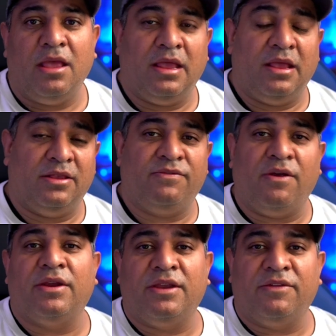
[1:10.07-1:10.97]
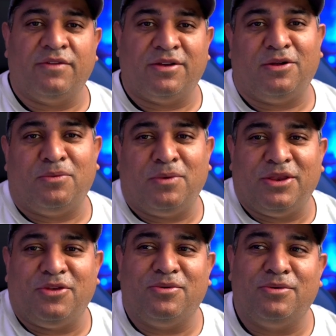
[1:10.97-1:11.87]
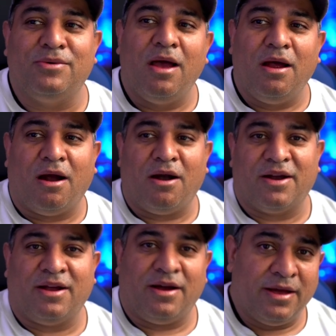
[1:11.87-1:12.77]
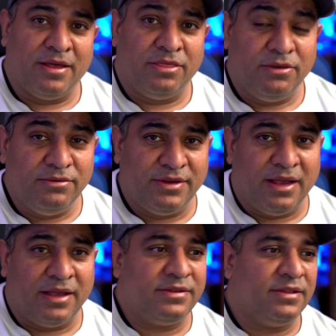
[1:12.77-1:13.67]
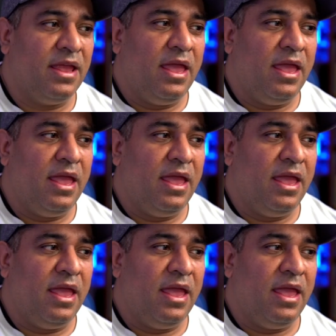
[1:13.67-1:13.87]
is very difficult when you are a car enthusiast